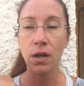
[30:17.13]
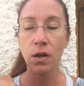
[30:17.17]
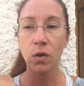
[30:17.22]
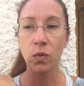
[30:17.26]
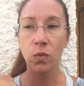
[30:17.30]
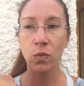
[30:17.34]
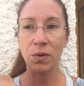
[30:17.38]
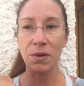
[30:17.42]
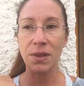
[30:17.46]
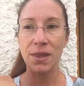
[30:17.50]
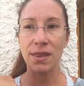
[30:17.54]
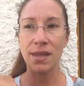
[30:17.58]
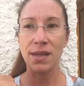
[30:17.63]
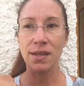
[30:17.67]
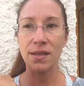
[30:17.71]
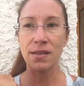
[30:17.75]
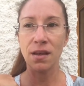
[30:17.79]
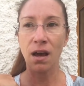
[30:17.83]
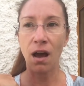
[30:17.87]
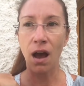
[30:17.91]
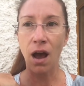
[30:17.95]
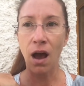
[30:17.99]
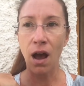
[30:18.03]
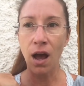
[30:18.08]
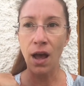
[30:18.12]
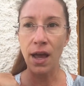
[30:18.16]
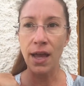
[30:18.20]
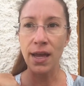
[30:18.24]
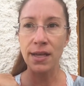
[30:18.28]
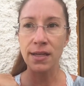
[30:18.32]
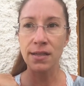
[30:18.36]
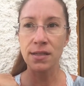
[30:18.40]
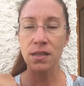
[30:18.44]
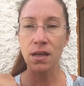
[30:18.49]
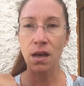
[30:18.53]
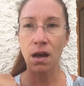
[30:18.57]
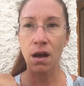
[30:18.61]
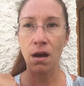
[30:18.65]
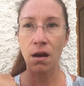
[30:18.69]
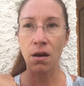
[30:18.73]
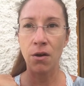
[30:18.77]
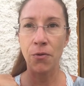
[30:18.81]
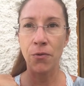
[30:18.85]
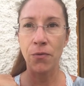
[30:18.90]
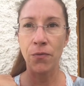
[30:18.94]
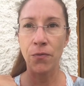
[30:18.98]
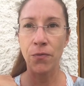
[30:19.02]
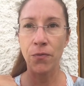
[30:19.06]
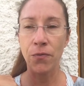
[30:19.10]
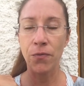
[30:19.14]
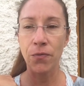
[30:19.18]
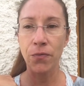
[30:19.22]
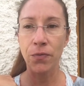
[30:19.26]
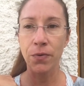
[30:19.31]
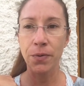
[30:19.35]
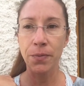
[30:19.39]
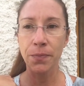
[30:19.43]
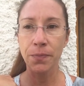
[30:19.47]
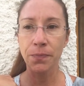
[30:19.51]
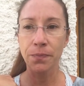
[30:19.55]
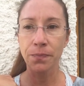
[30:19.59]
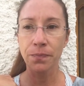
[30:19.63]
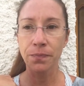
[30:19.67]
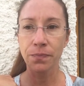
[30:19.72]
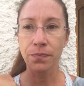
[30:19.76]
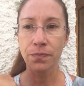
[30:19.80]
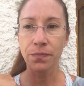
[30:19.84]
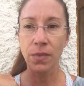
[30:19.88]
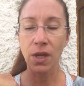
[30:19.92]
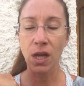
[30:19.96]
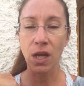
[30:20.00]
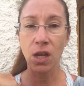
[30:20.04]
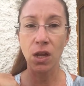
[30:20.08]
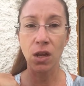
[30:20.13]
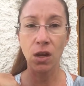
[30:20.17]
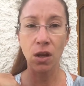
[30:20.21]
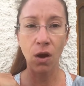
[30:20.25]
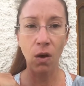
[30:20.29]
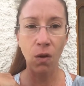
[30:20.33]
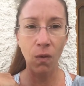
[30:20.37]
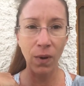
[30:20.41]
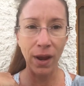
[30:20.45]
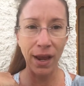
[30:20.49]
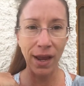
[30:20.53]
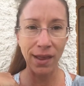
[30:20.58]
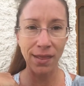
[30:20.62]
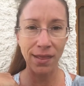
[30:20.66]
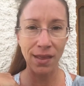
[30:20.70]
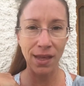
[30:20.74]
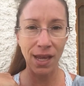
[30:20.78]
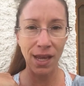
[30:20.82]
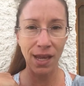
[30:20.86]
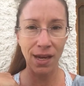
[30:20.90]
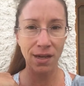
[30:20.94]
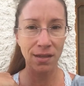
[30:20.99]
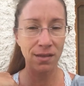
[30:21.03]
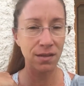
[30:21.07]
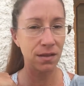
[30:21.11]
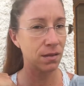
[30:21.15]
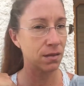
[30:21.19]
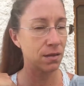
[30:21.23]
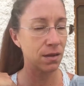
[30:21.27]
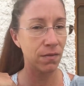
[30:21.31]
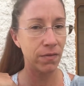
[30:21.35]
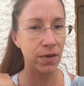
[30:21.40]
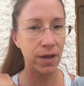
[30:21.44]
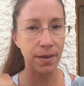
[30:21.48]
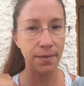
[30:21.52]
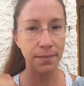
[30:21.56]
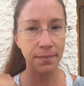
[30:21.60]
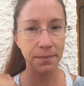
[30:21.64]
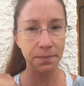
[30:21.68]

with these eyes of knowing the innocence of it.